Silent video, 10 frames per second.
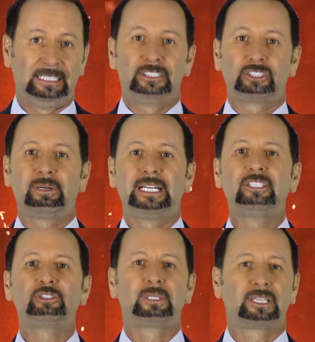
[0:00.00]
So
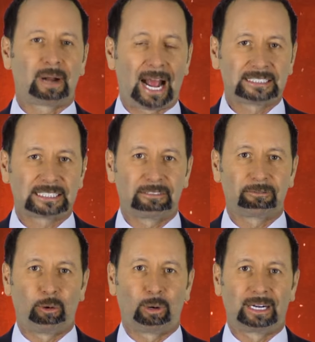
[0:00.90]
here's what they're asking
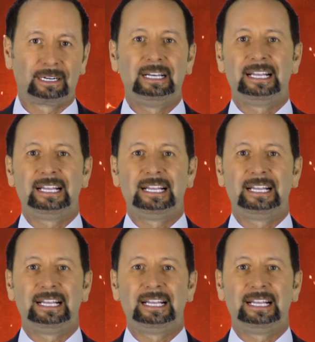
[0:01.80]
for.